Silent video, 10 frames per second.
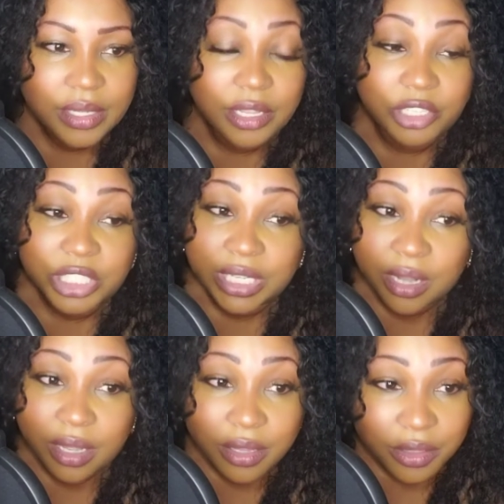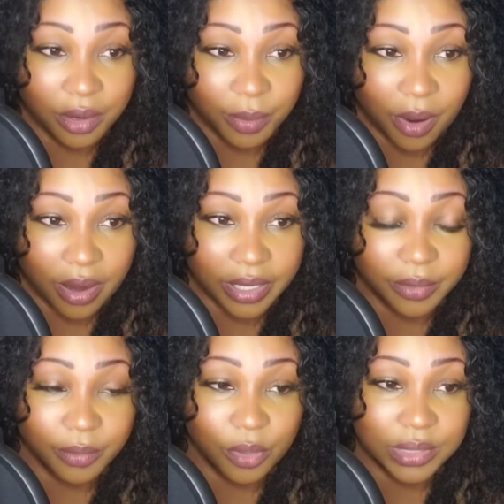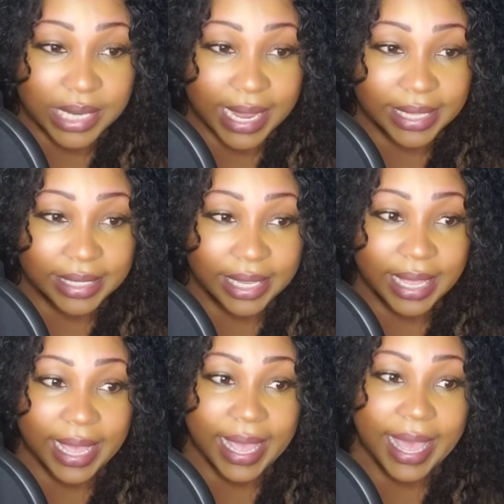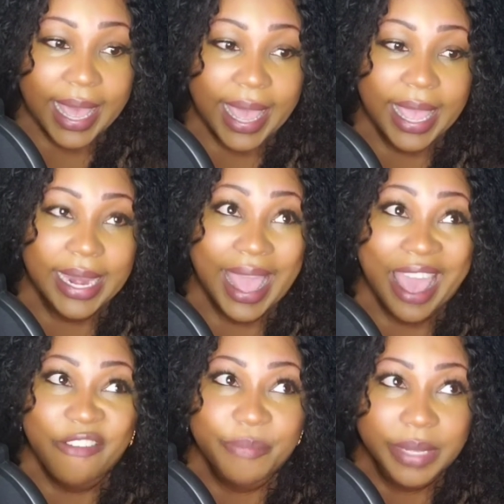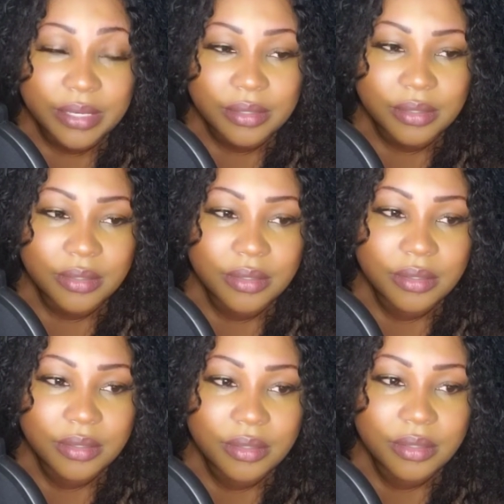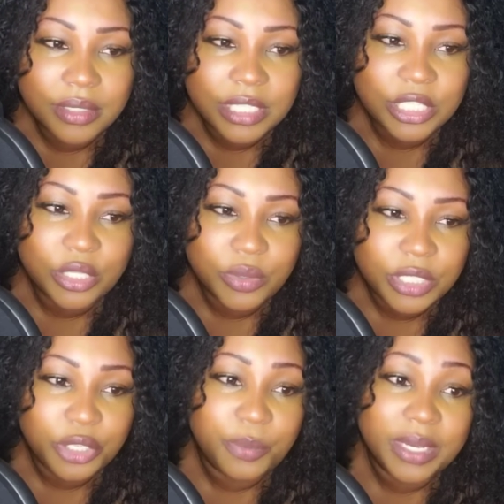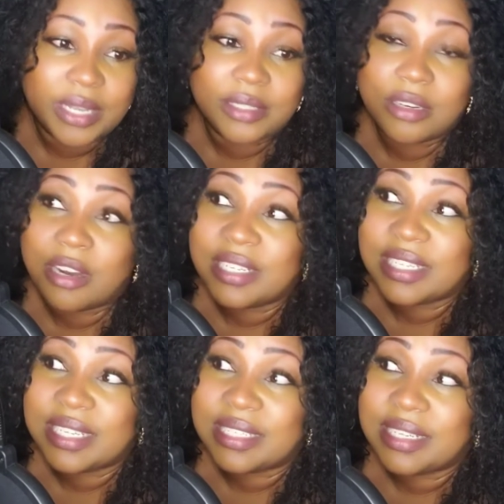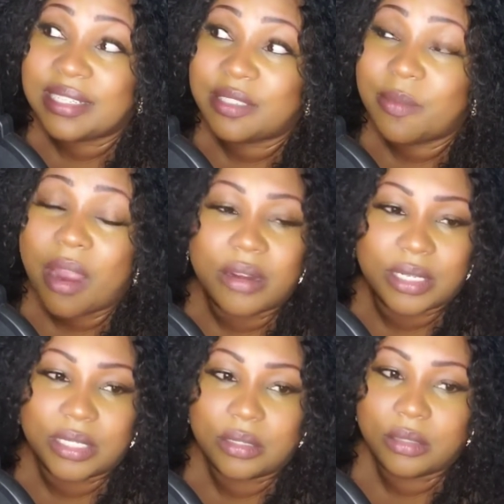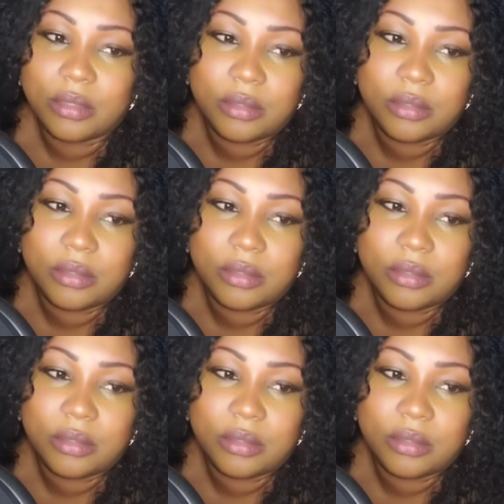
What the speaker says: They're cheating on the third party, most likely, and have been since losing you because the narcissist is smart.